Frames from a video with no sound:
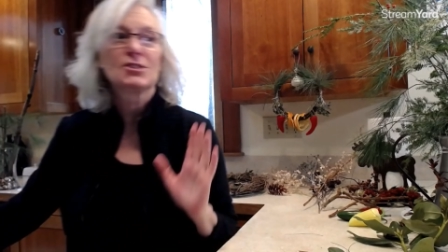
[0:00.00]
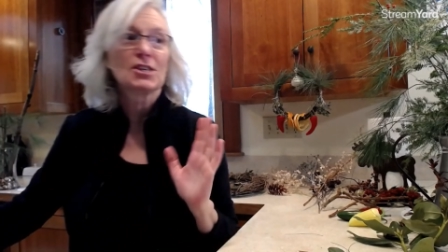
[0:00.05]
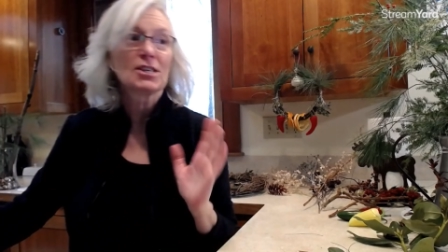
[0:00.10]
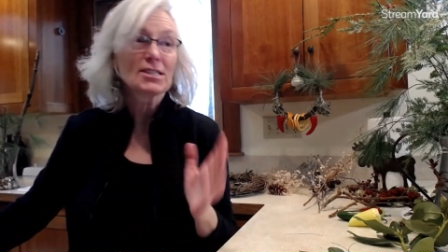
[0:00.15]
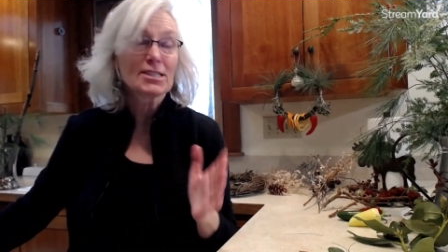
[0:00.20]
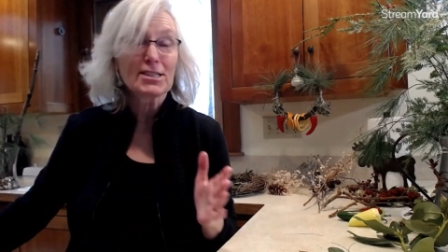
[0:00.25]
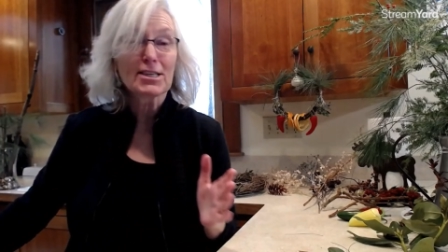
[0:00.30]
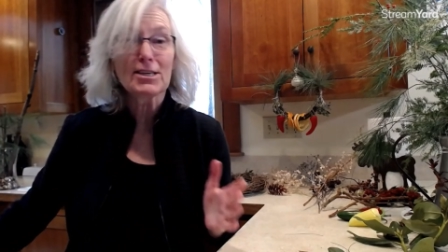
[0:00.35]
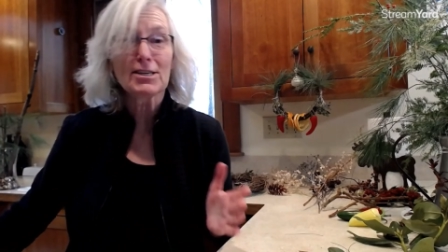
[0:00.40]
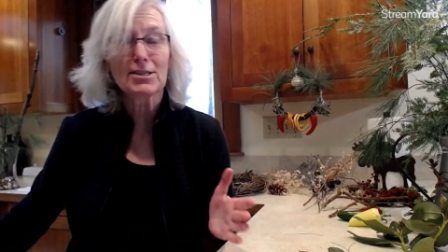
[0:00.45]

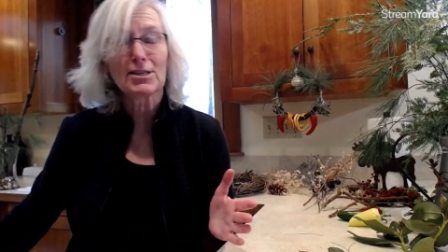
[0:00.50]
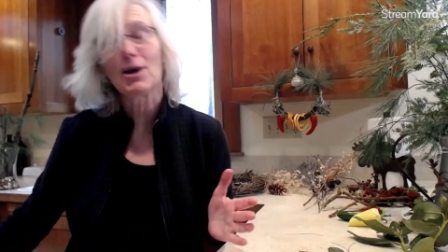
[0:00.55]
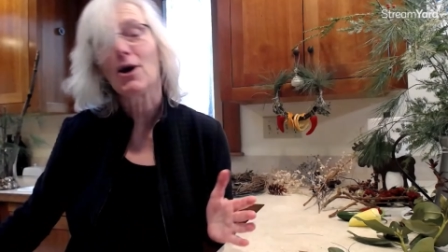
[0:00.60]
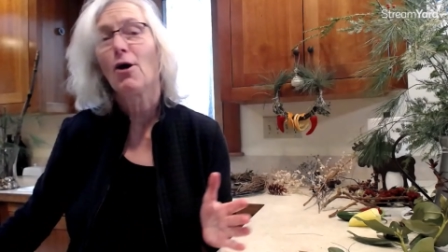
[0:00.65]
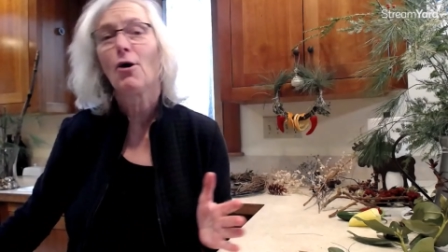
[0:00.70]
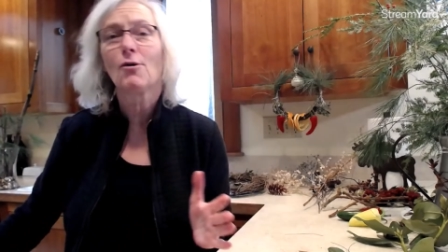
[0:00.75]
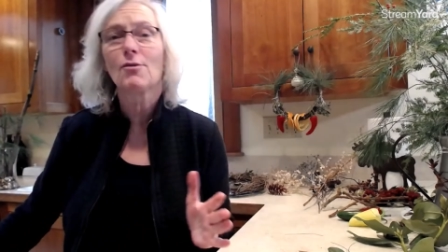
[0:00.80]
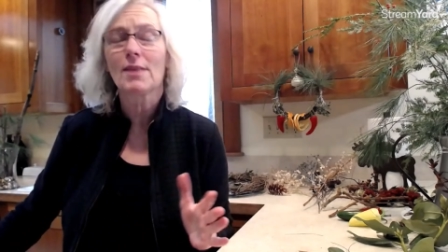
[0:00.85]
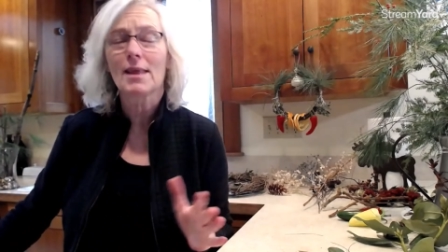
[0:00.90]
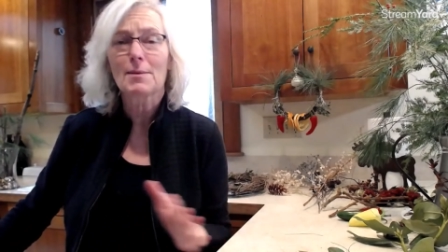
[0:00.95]
just so you
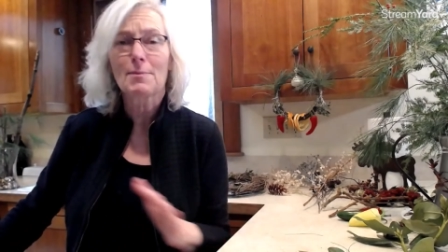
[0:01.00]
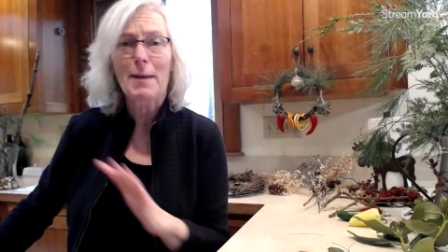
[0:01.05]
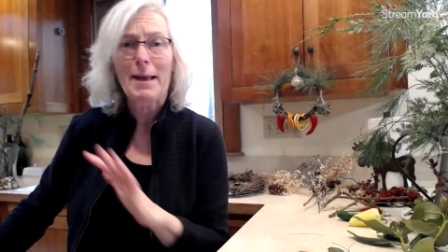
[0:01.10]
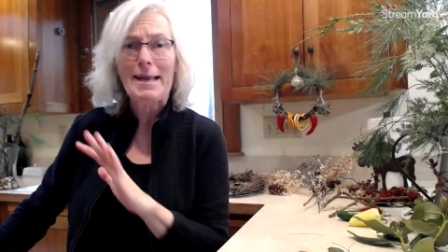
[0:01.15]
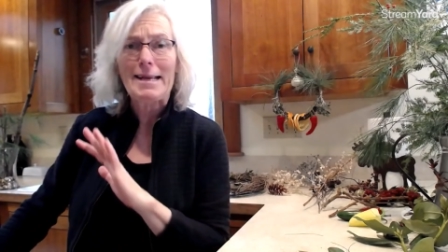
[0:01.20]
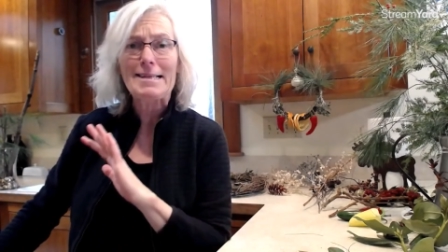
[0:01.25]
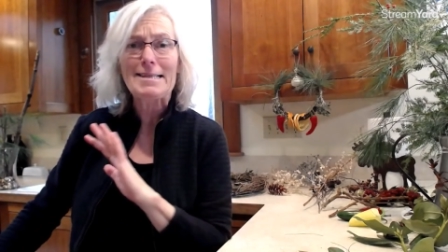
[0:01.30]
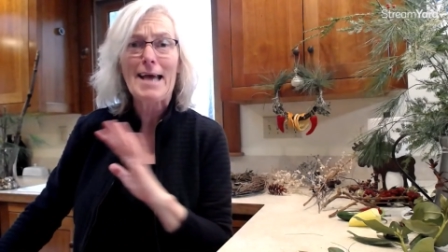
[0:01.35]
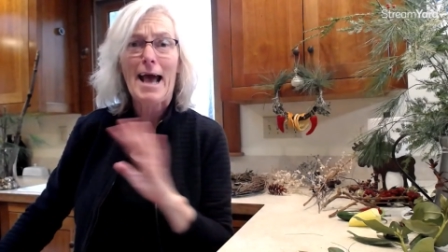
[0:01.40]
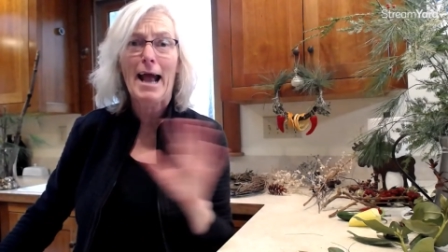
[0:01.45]
know, like my
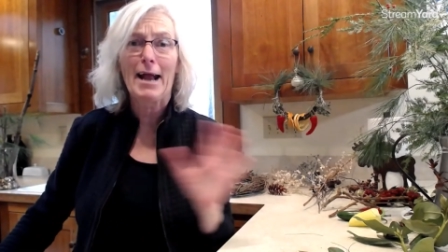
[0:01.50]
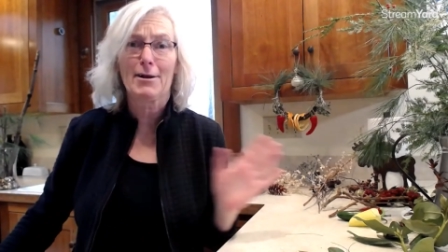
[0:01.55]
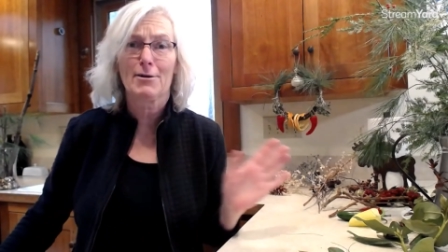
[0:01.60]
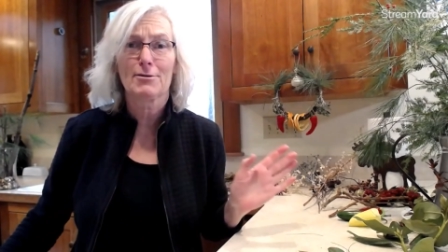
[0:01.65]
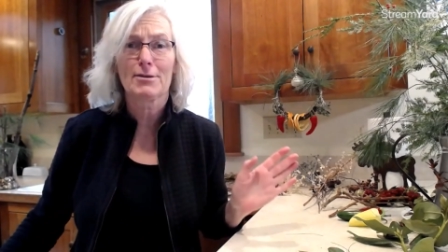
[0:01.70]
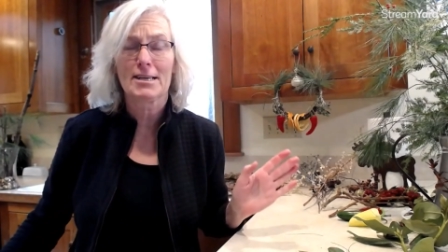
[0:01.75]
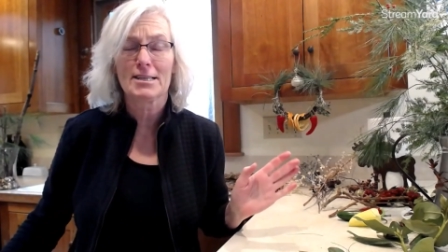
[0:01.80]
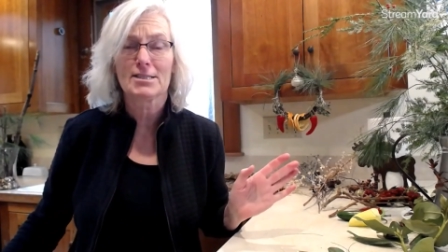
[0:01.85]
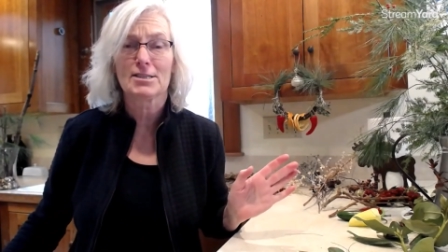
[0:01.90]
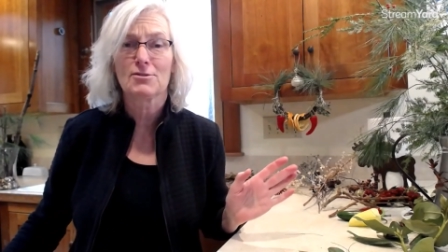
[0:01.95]

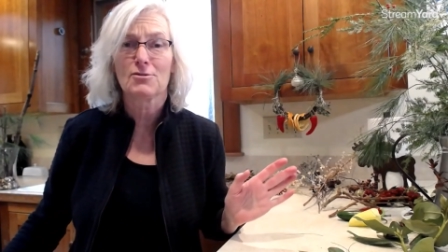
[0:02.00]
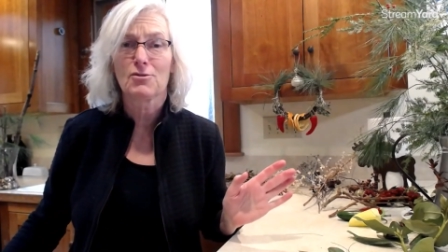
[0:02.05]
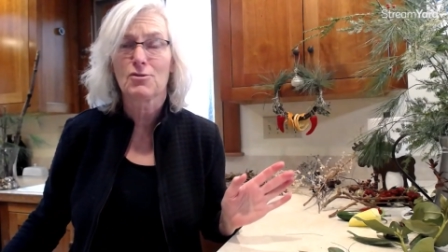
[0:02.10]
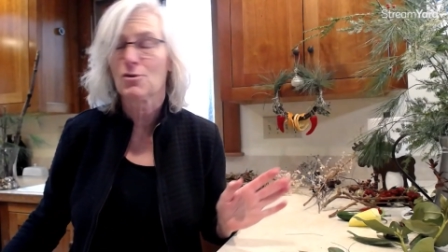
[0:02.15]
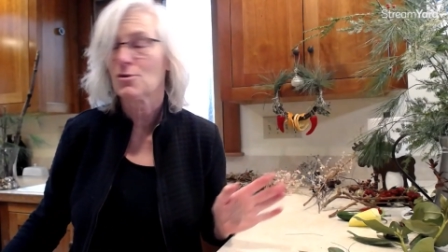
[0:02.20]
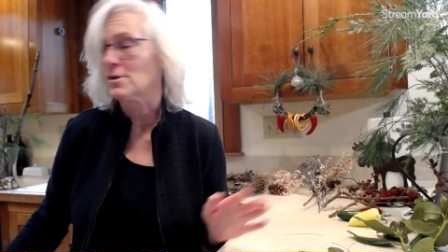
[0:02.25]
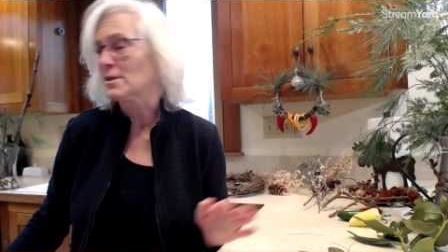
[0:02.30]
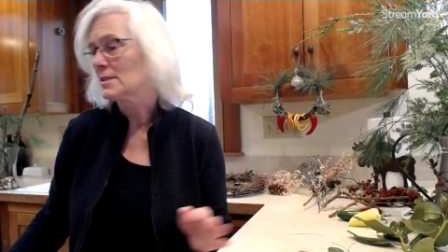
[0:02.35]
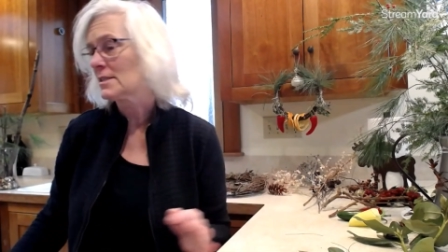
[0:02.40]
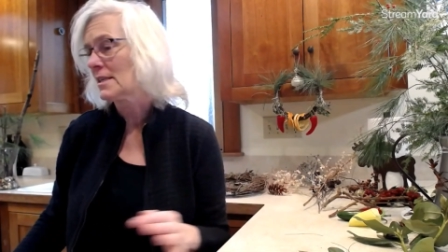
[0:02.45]
entire kitchen
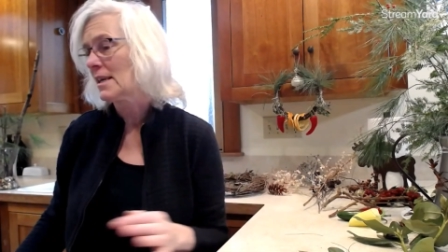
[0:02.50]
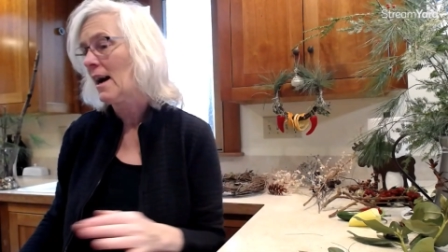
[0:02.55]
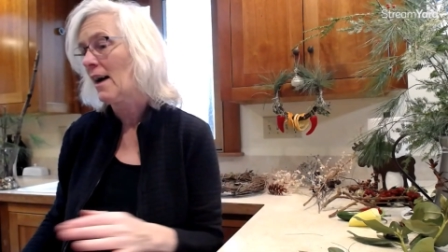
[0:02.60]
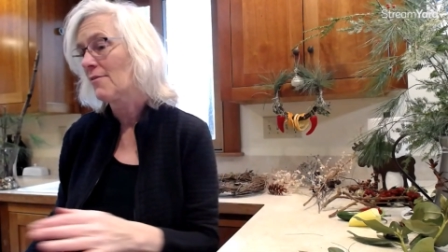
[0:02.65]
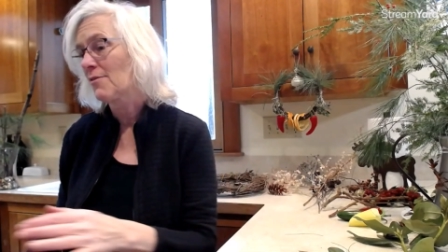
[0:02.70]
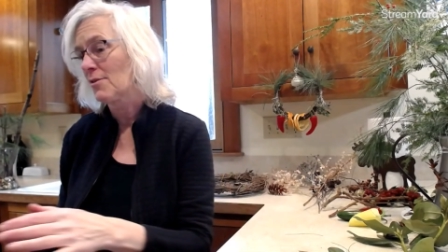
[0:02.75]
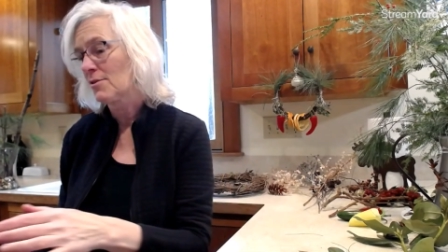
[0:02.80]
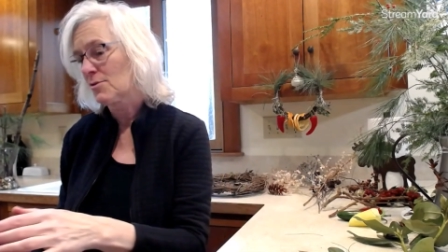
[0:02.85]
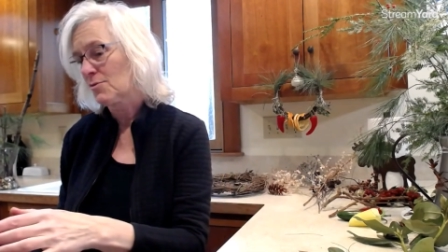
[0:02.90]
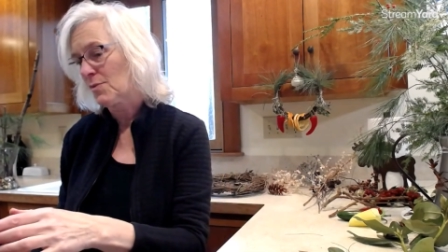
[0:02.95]
floor is
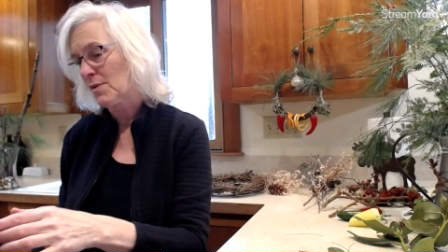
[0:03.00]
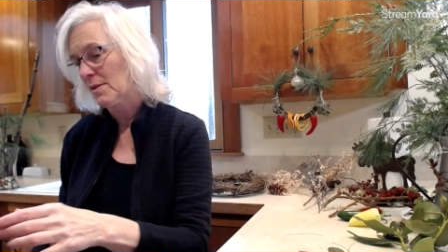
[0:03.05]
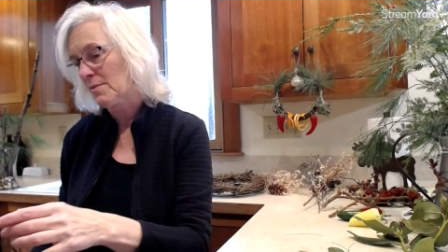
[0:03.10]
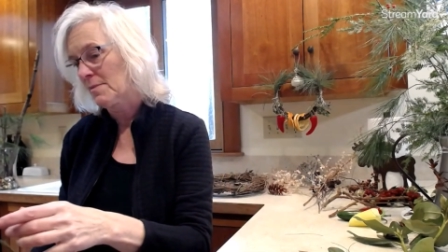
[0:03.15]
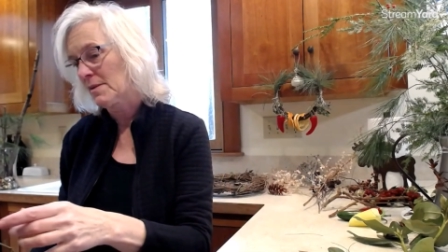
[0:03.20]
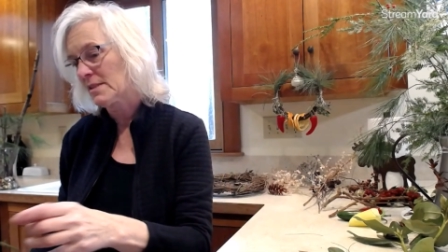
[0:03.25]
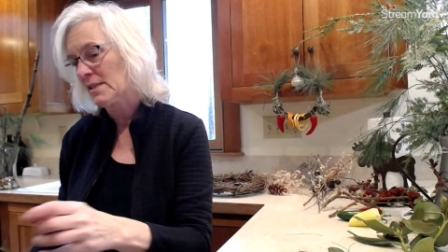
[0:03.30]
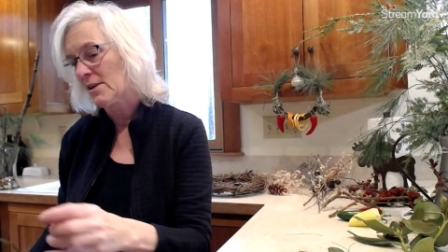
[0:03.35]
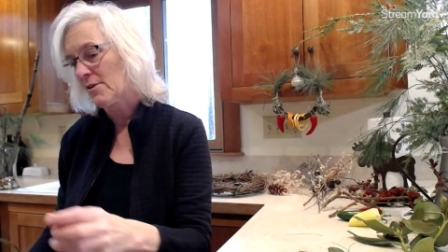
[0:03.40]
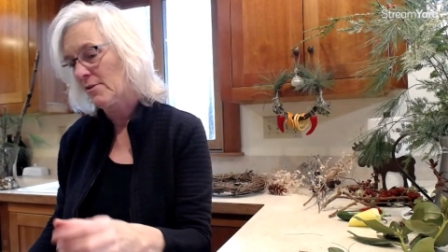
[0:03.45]
covered with
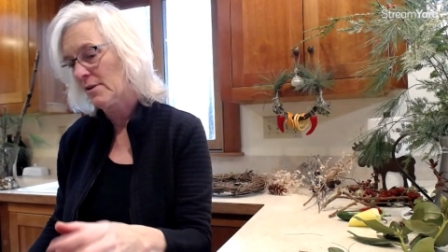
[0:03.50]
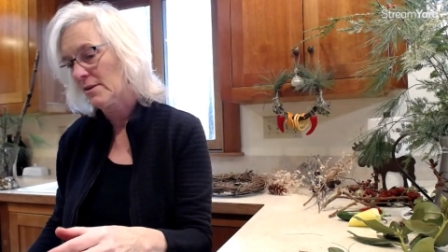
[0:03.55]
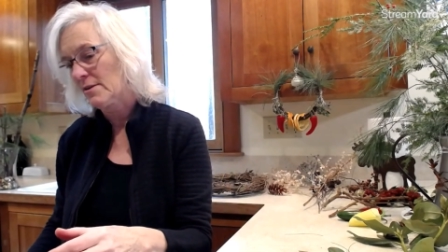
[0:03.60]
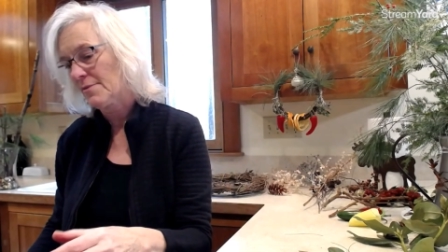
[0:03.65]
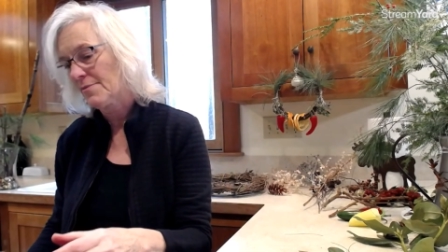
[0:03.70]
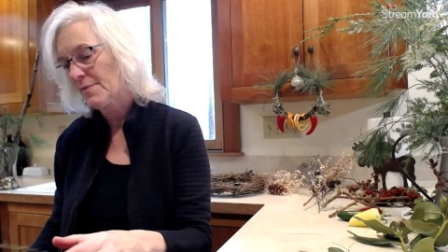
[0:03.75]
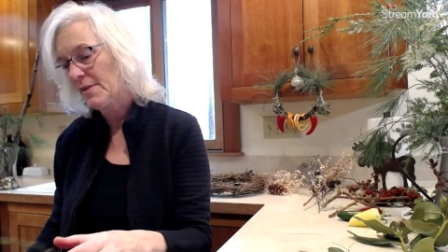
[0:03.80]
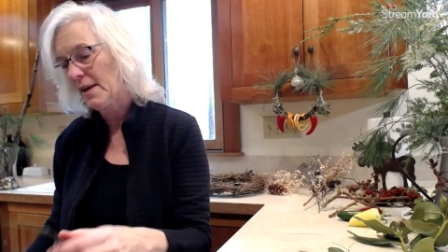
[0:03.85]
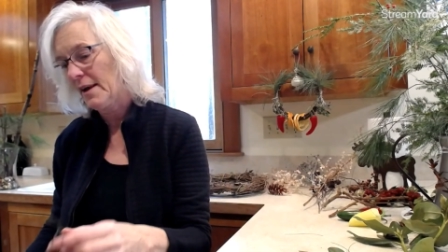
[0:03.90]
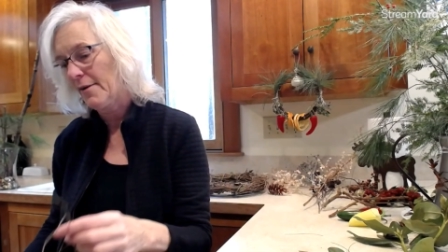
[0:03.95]

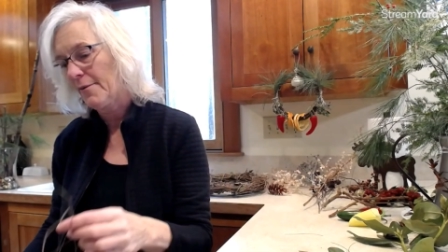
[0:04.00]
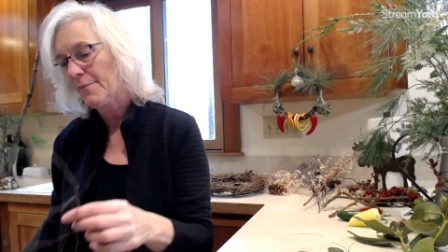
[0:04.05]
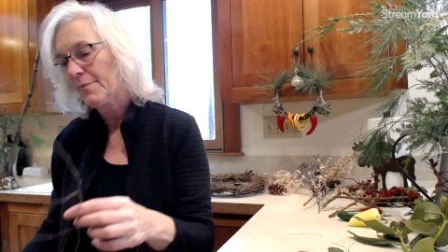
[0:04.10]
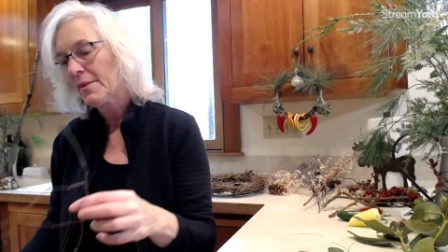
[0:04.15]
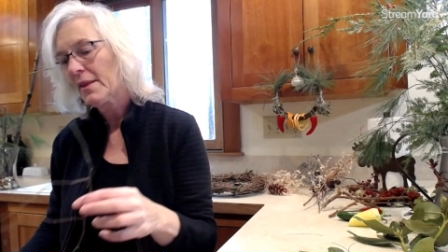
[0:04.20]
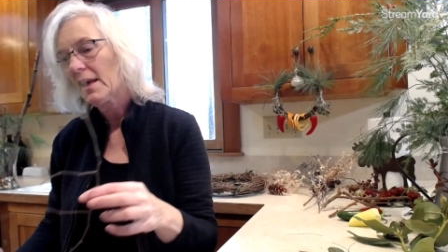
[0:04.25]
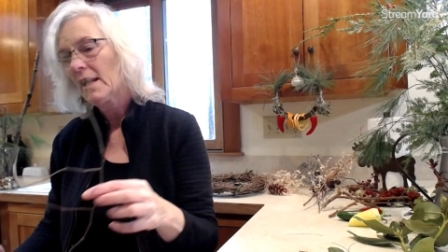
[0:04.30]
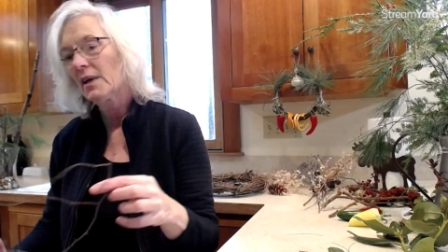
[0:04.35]
material here.